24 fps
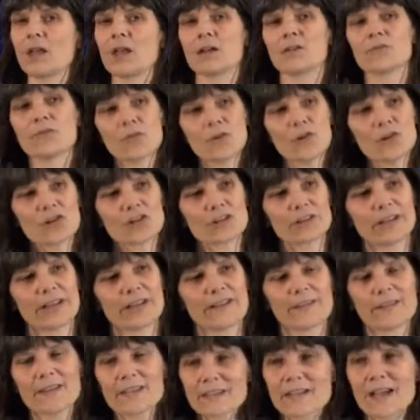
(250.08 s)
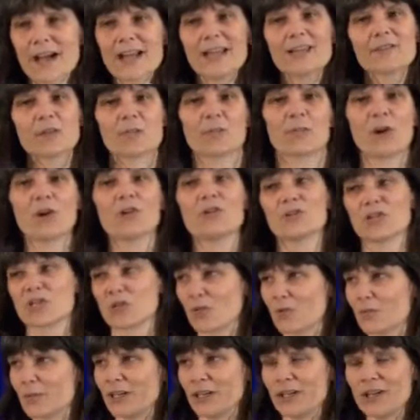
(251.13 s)
Unfortunately, this kind of approach, as
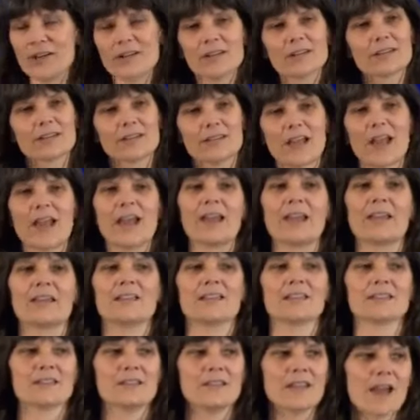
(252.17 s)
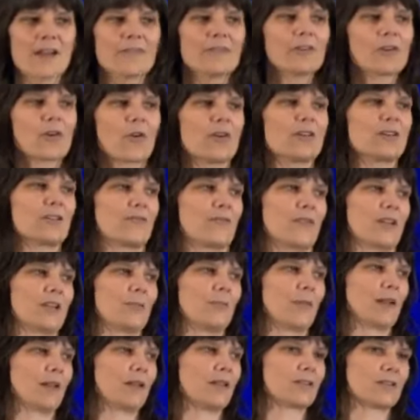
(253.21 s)
we've been hearing today, is never going to
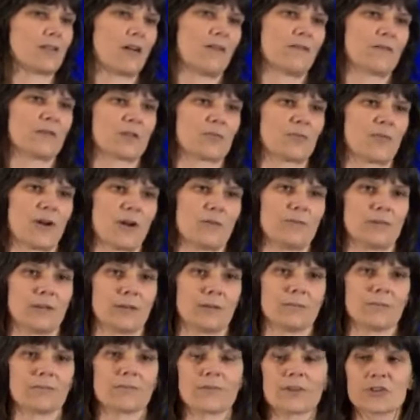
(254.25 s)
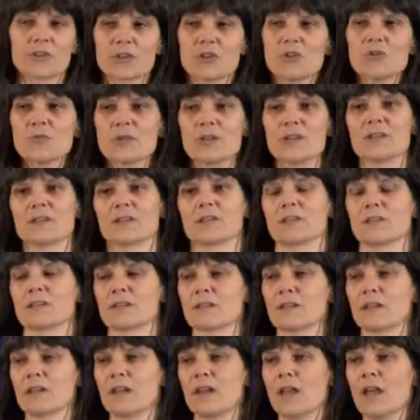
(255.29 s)
fundamentally solve this problem for two
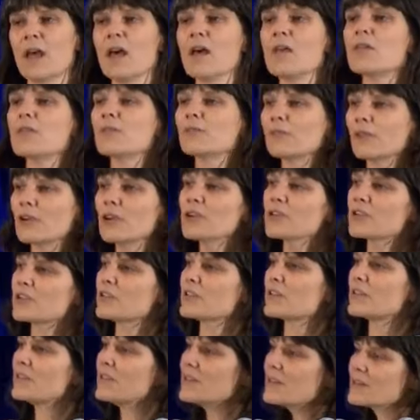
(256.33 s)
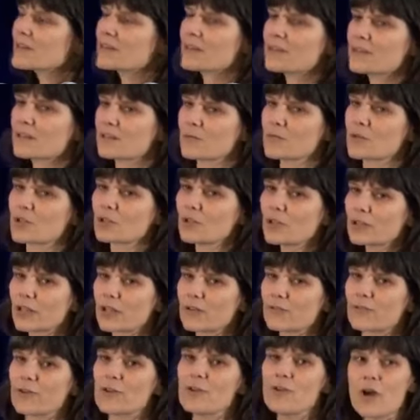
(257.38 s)
reasons. The first is that these systems are
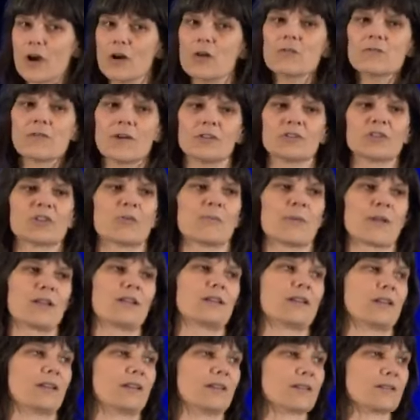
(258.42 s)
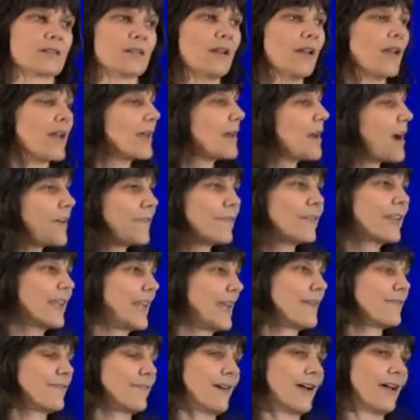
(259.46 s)
looking for known vulnerabilities and often
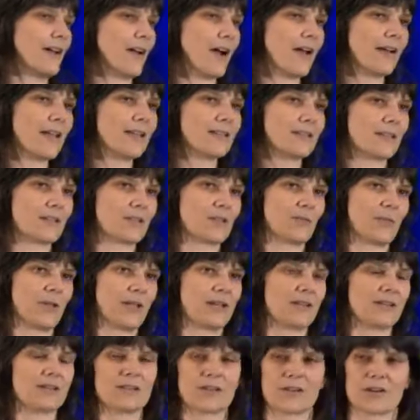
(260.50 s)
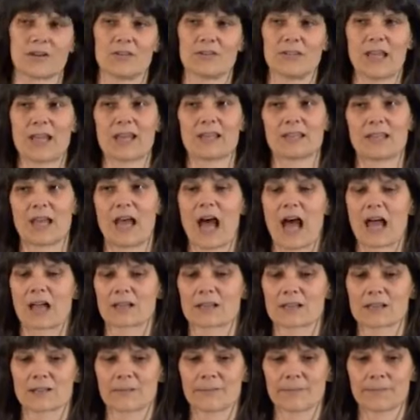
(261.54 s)
can't find unanticipated zero-day
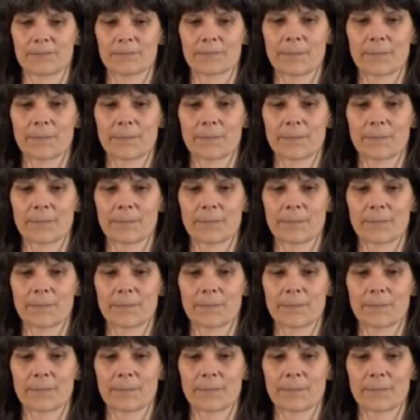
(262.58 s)
attacks.